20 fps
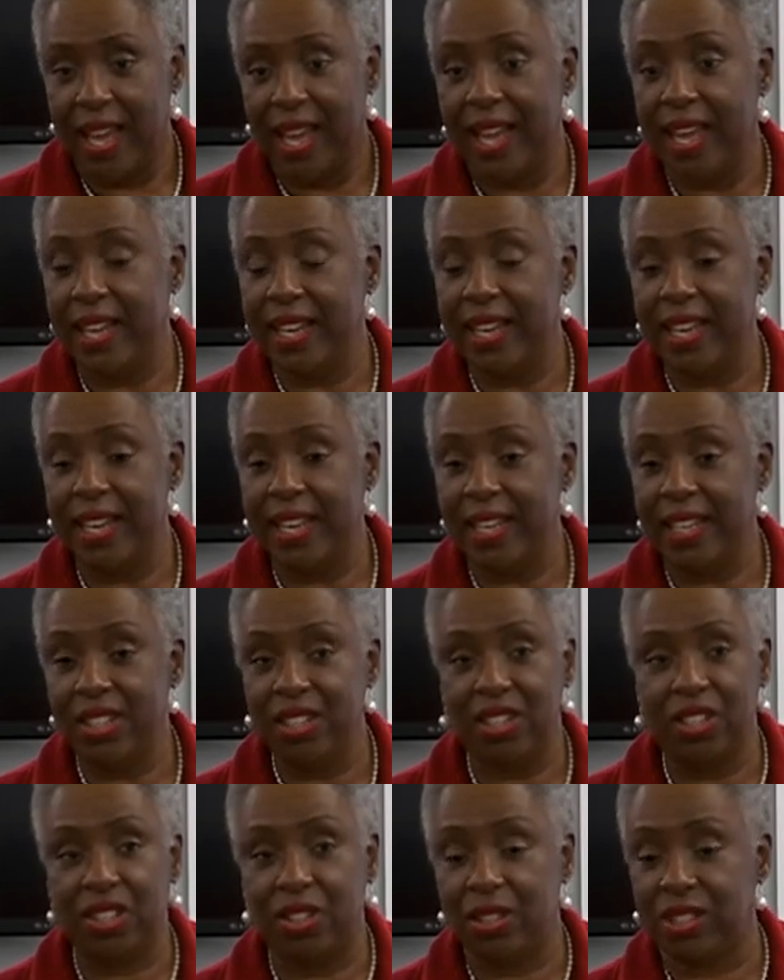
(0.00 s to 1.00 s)
And
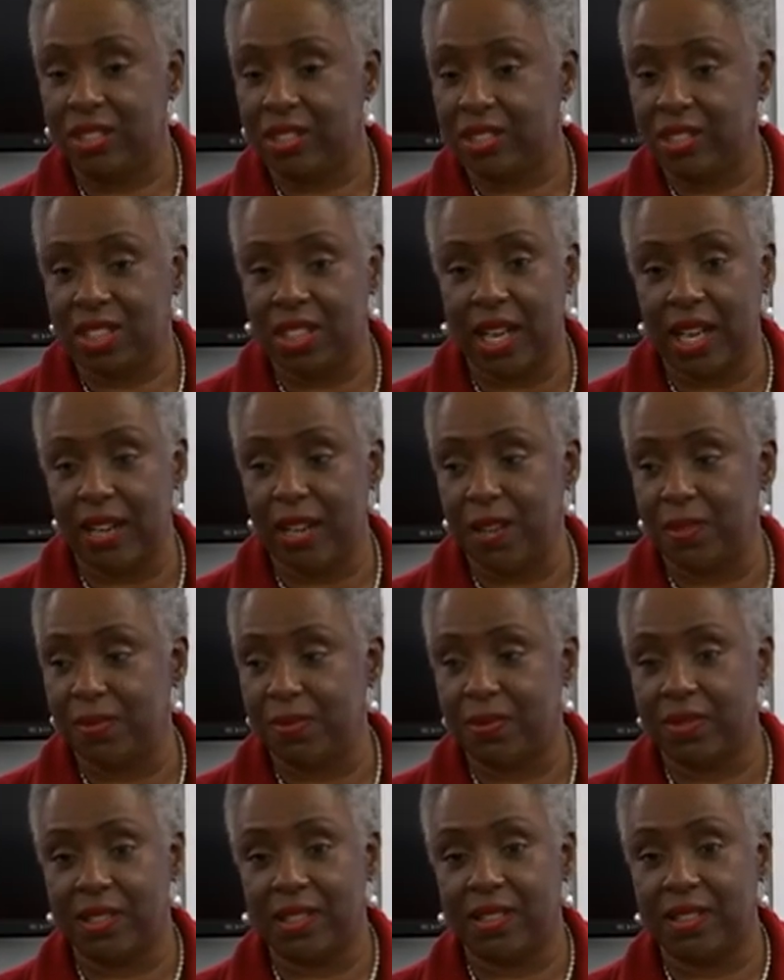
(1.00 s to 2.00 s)
he sh- shot
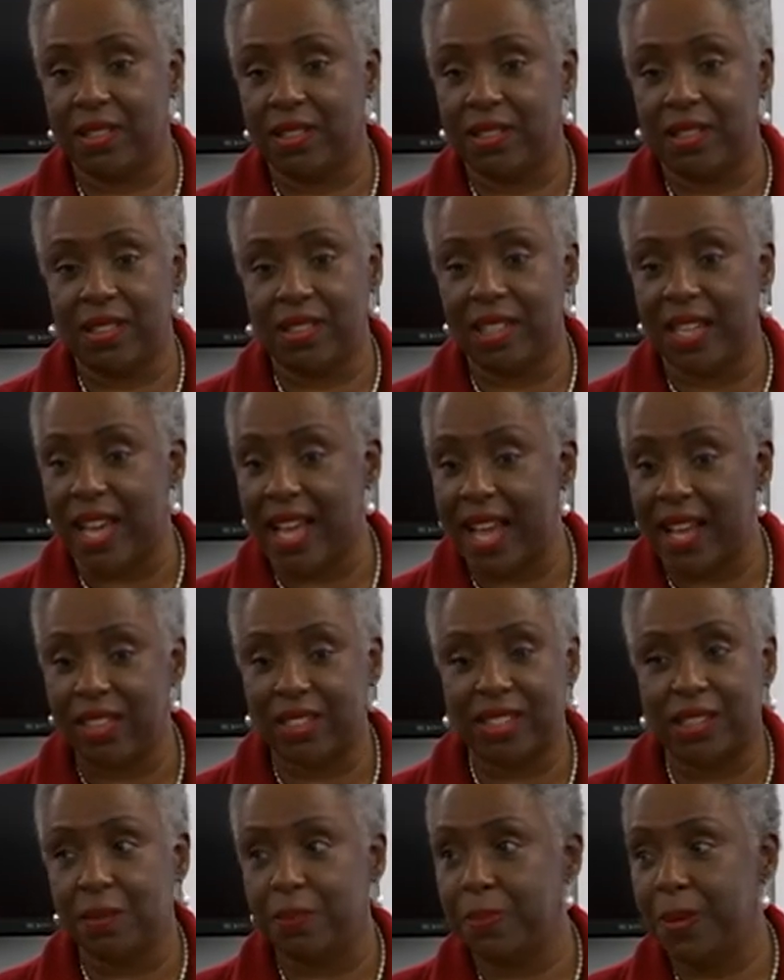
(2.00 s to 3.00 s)
up the
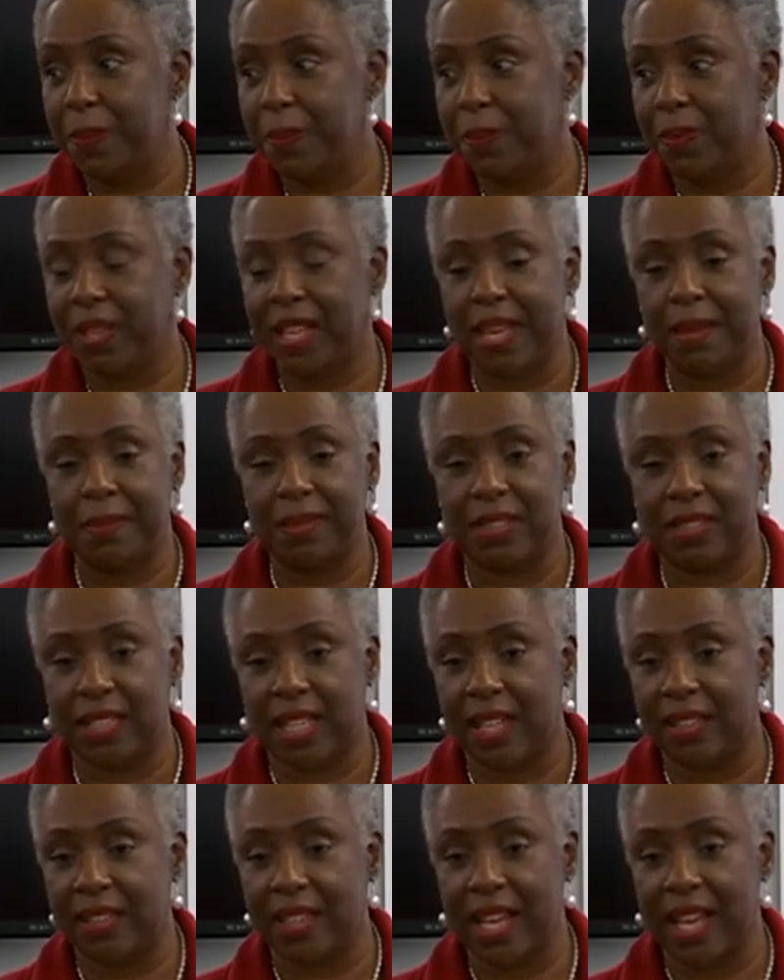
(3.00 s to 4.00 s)
house. Some people came and
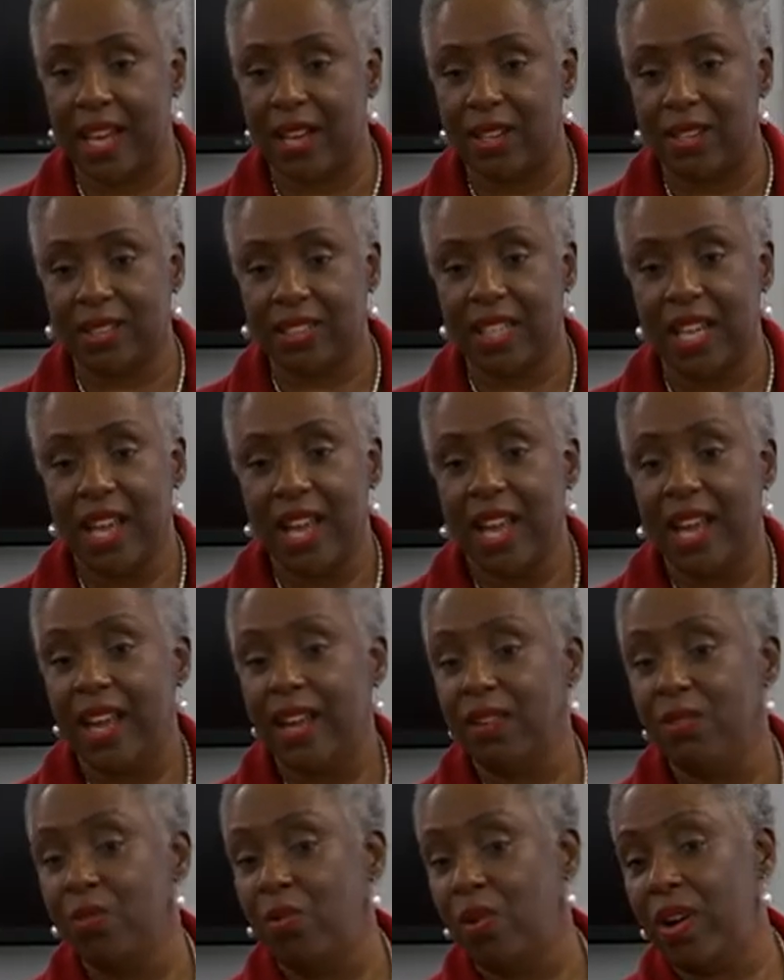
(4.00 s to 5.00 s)
shot the house,
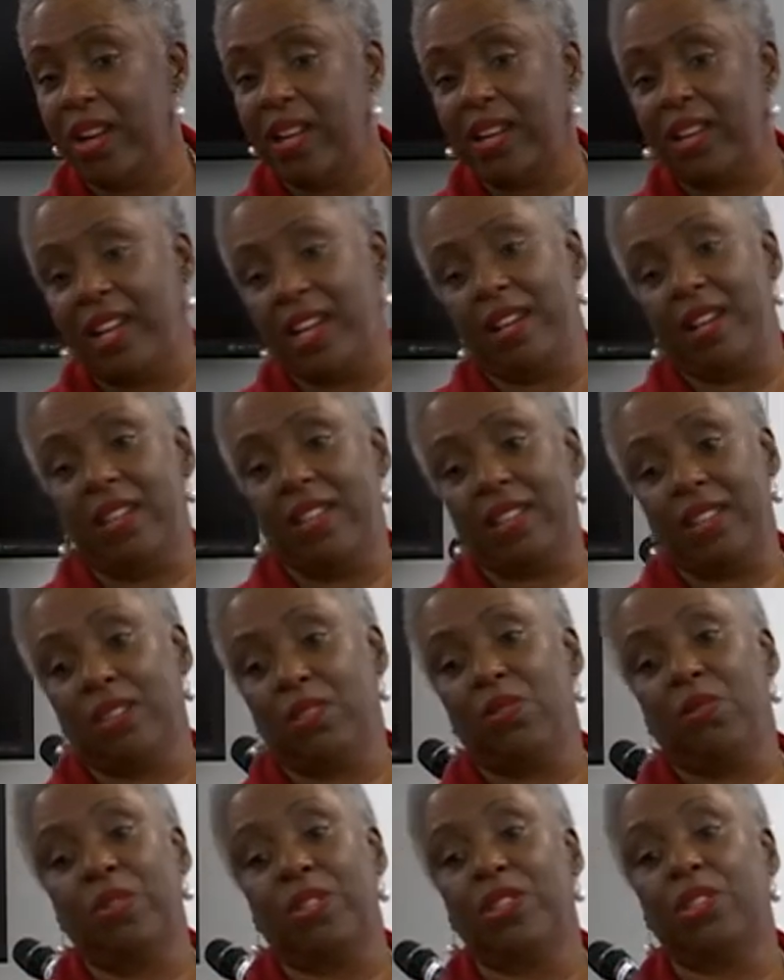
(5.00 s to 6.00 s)
and one lady
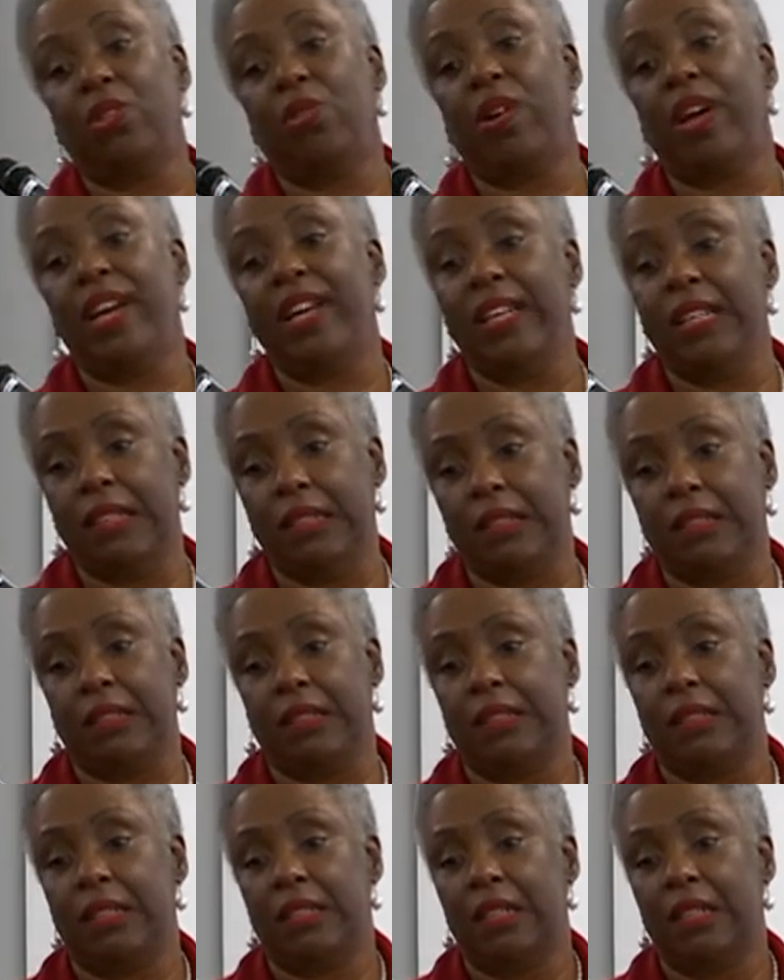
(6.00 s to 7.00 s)
was grazed